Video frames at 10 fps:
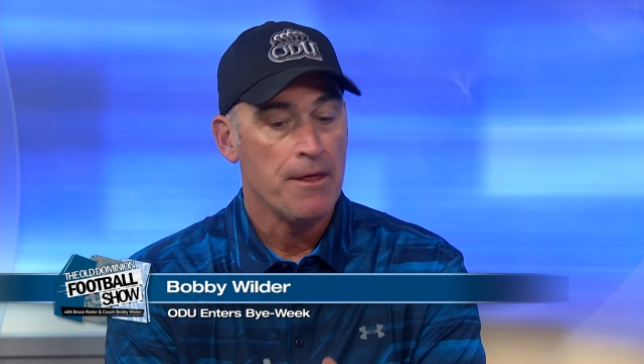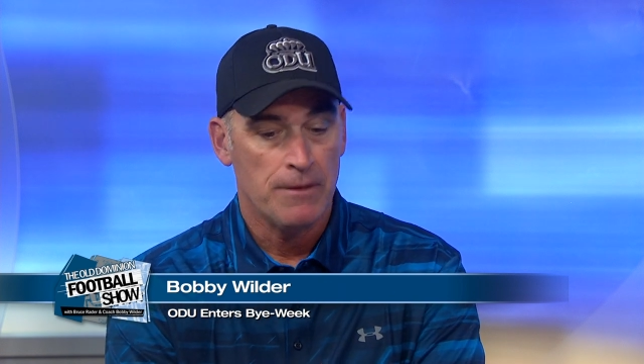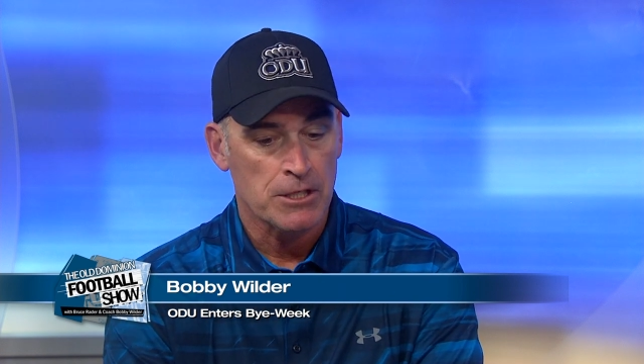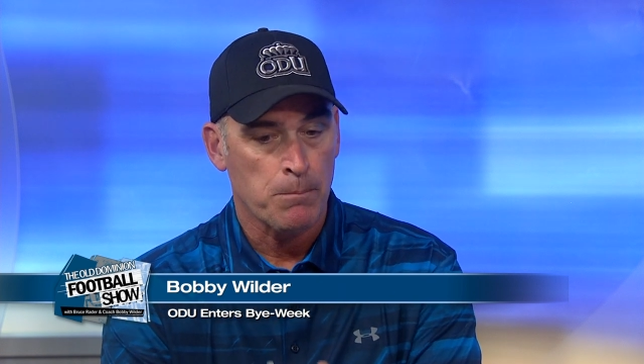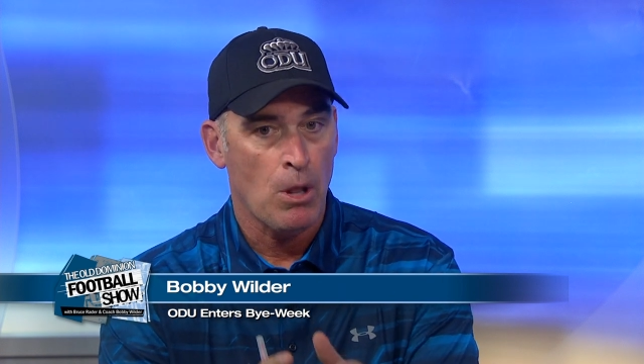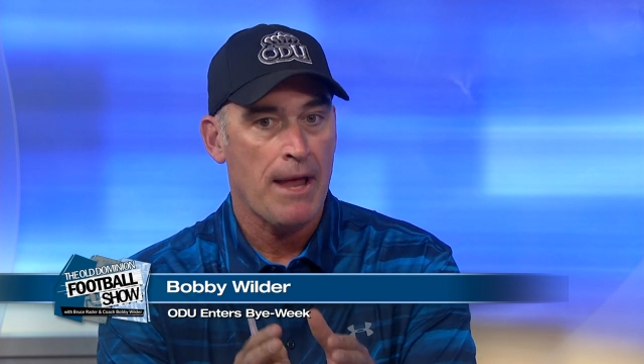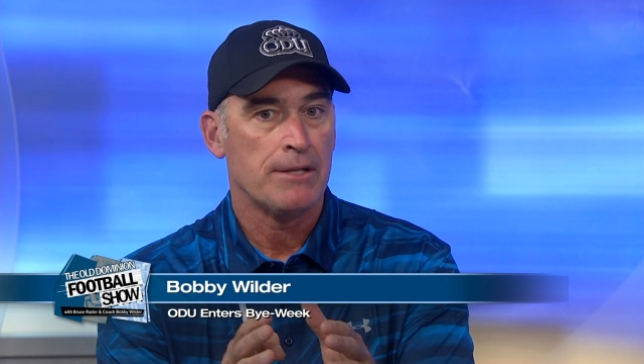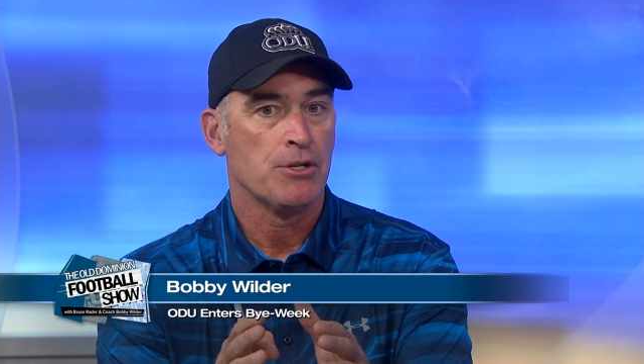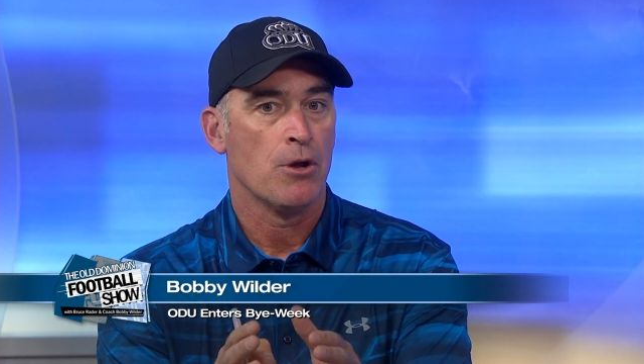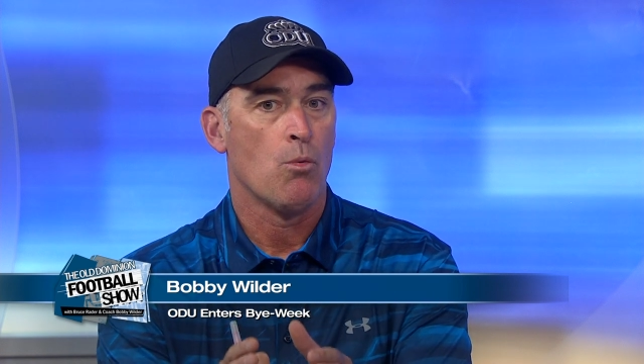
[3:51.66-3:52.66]
this
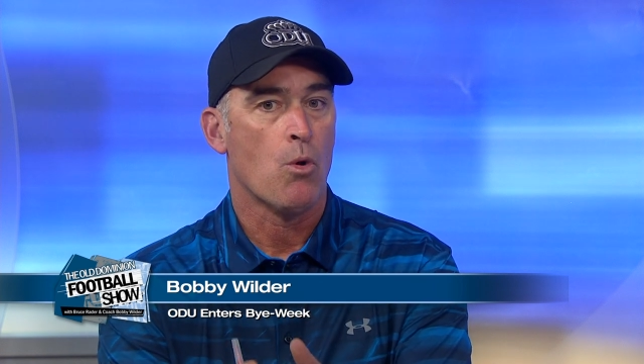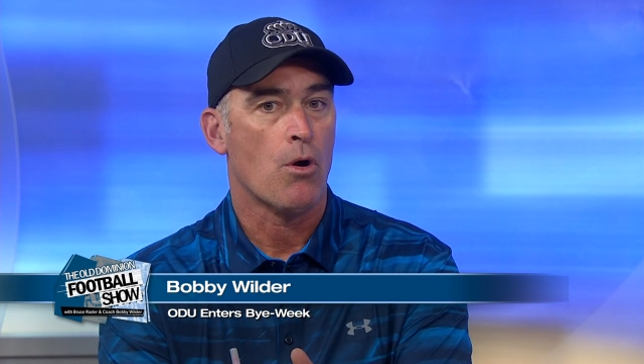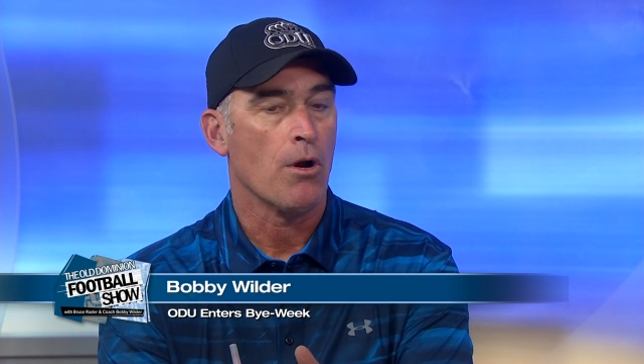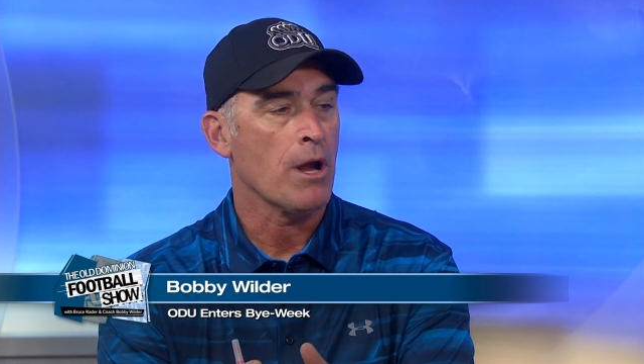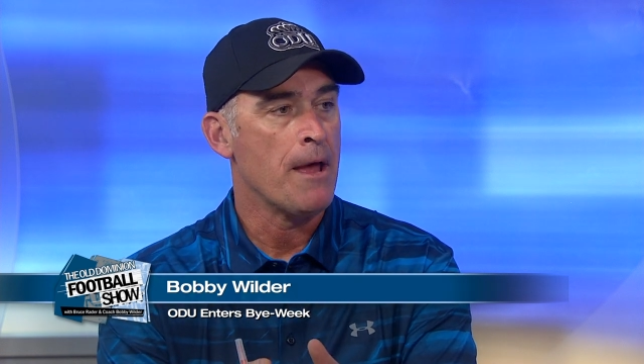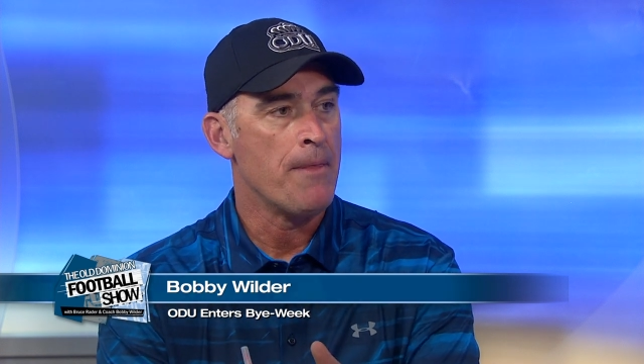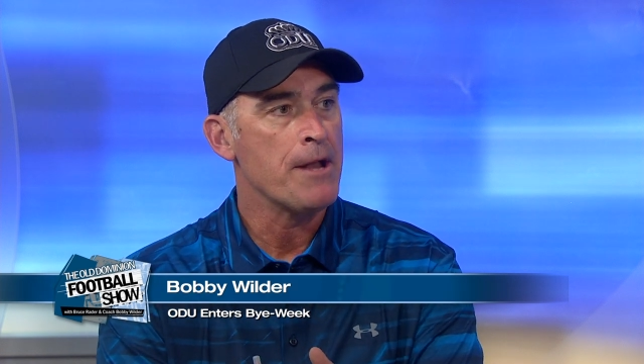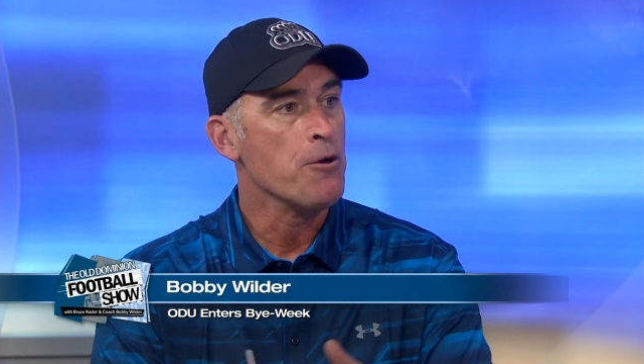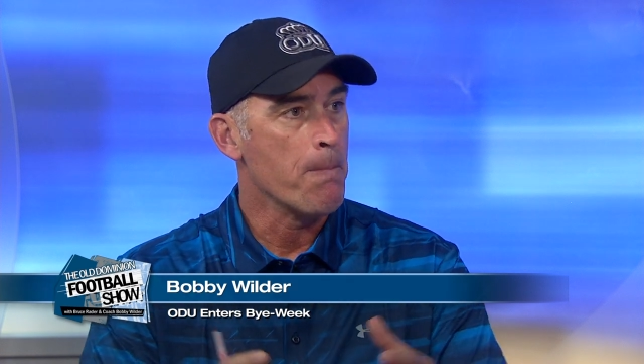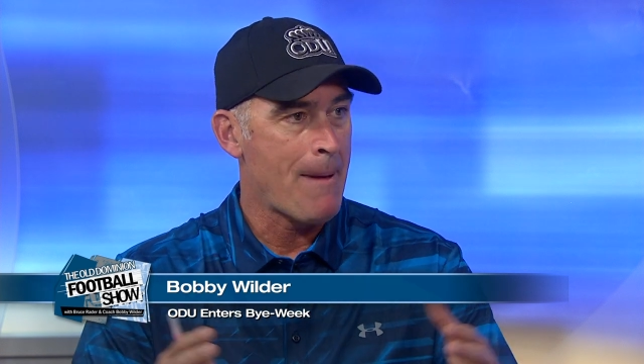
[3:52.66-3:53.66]
plan's going to work, and
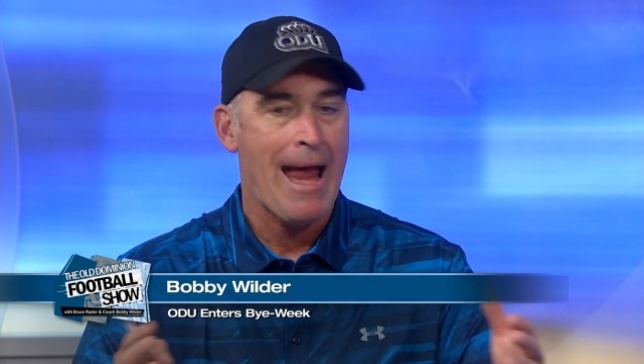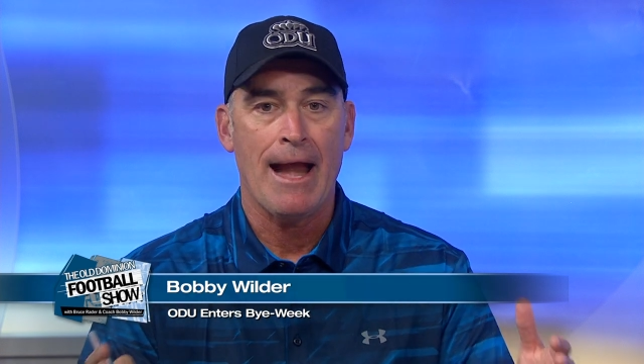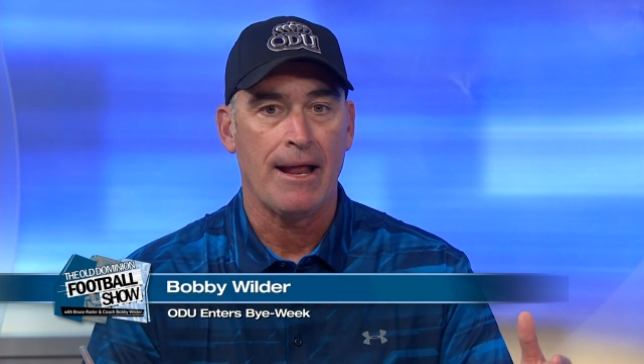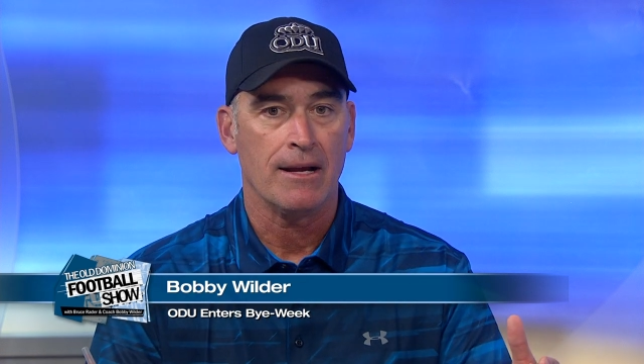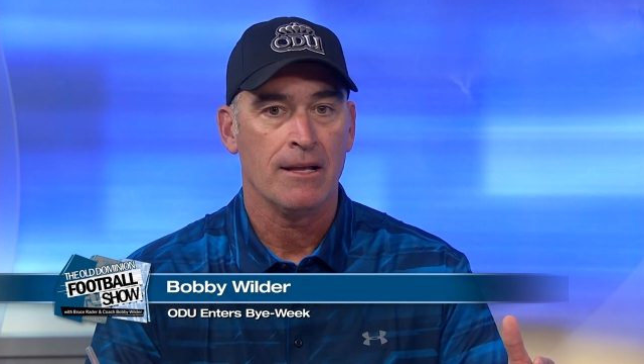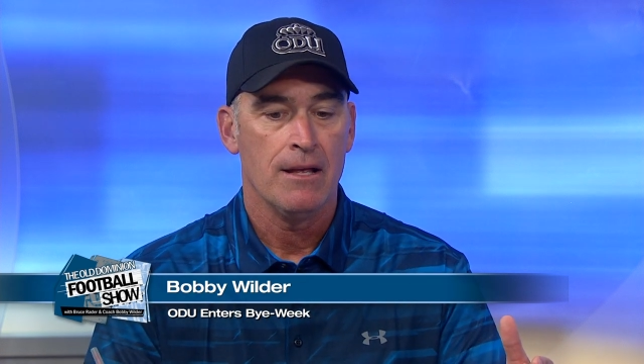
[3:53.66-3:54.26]
then you panic